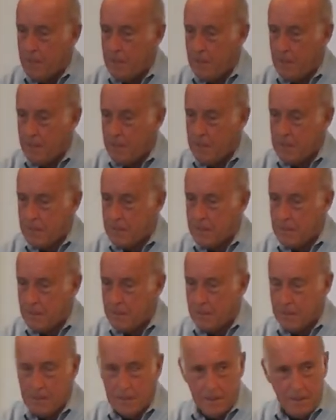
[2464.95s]
these
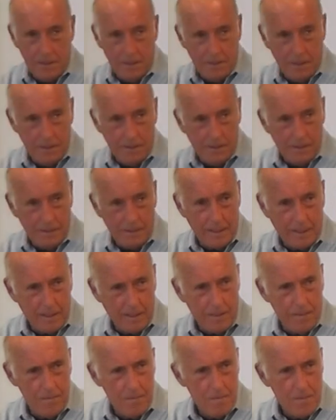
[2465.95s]
little like
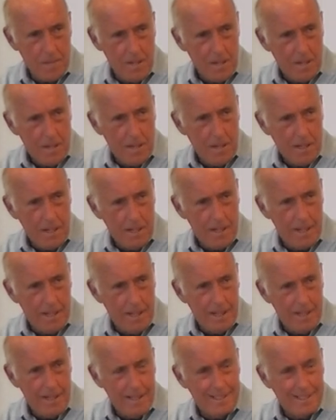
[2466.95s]
colored, a colored sand.